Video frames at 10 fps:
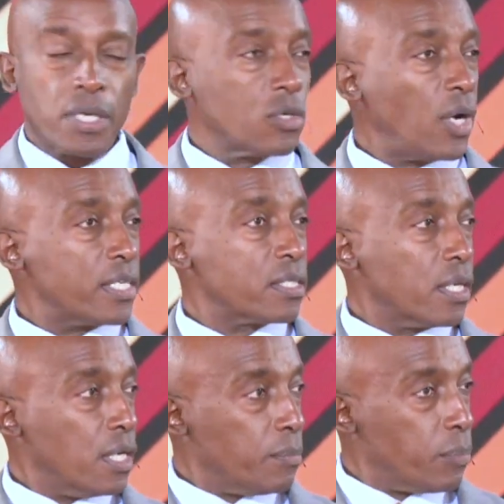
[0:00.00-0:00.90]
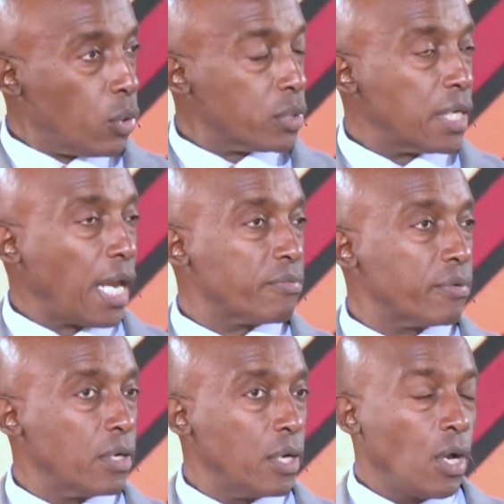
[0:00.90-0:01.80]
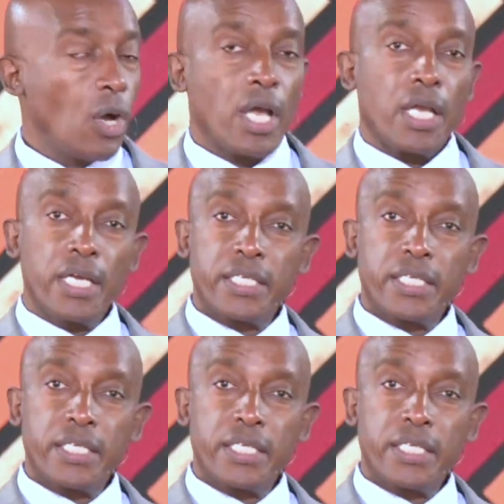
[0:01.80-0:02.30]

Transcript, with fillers: Christ, brought life. Each